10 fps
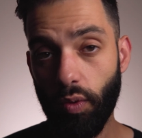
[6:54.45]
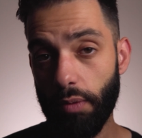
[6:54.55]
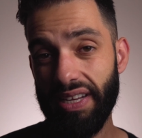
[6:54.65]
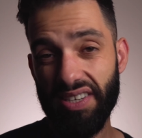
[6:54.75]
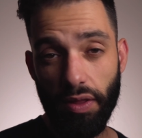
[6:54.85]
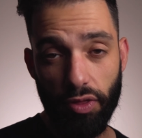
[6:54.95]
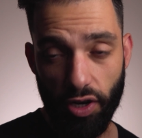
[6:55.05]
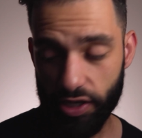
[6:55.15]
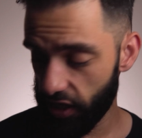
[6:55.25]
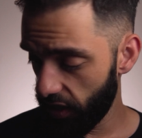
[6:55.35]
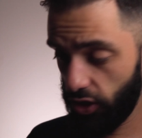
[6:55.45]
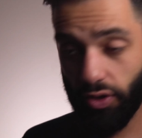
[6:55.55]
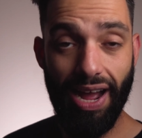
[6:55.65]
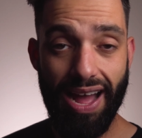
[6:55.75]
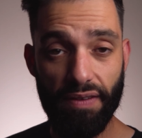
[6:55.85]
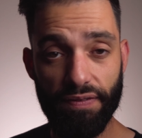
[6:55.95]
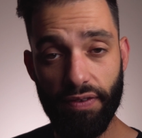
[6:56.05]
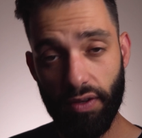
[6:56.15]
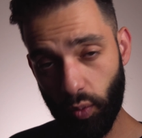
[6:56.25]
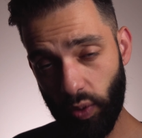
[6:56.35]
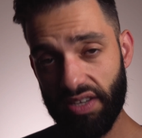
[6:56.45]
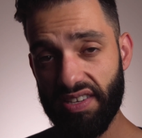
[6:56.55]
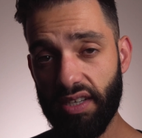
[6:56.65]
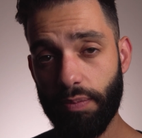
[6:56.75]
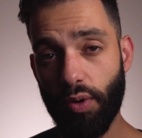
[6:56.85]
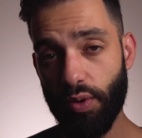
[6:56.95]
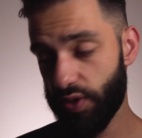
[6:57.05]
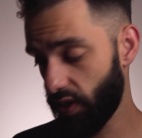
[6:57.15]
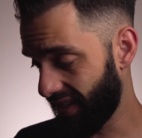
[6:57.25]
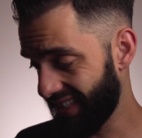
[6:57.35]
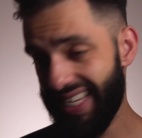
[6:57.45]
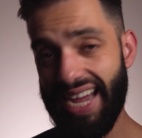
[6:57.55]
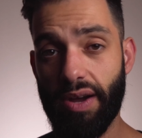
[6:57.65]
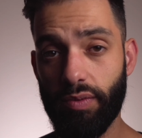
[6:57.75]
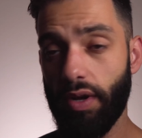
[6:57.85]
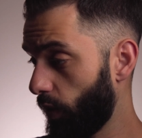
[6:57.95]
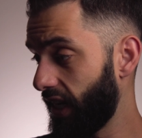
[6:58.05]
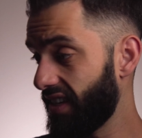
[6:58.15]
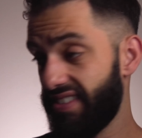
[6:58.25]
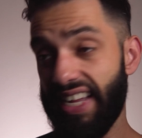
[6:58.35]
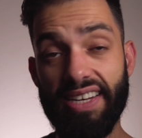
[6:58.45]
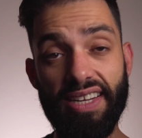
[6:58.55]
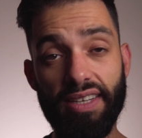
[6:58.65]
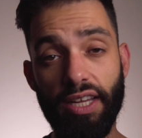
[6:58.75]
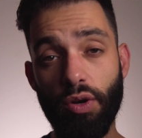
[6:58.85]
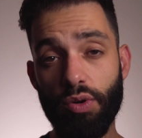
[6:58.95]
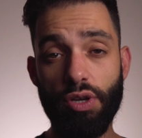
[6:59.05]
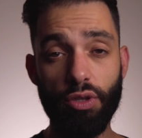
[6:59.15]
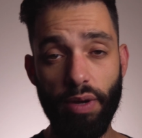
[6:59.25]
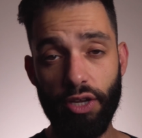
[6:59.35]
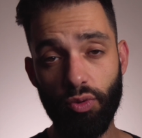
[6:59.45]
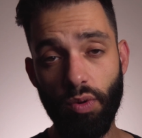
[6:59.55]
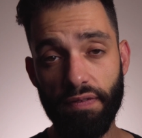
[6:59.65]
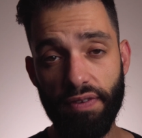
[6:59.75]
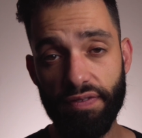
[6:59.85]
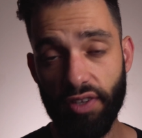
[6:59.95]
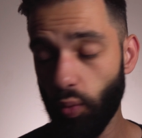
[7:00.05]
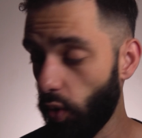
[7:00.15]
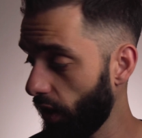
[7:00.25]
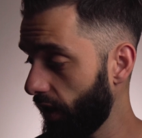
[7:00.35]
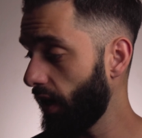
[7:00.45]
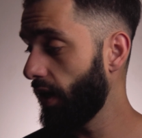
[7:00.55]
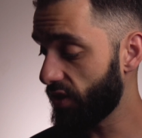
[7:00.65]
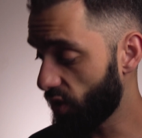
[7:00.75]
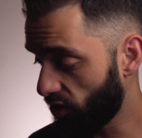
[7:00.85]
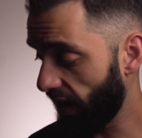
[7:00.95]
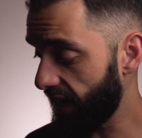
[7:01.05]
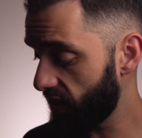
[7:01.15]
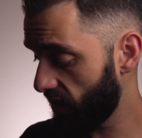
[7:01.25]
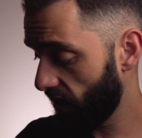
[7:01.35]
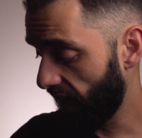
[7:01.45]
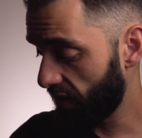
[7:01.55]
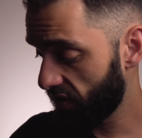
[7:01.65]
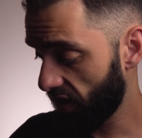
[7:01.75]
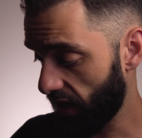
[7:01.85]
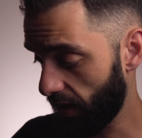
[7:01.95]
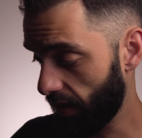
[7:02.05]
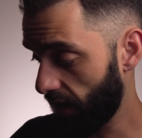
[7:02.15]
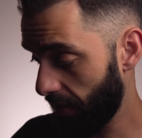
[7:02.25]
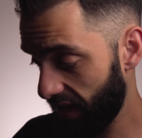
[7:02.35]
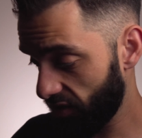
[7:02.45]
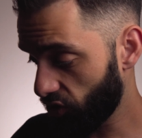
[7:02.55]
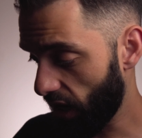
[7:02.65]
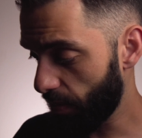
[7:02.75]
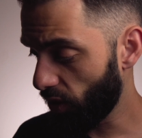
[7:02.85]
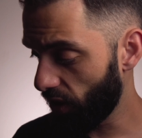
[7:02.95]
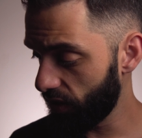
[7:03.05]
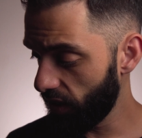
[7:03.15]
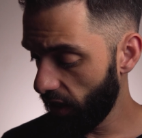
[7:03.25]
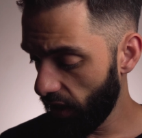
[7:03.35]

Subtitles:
1.30 meters you have with the center post down. When you extend it, it goes all the way to 151. It's great. It's an amazing tripod.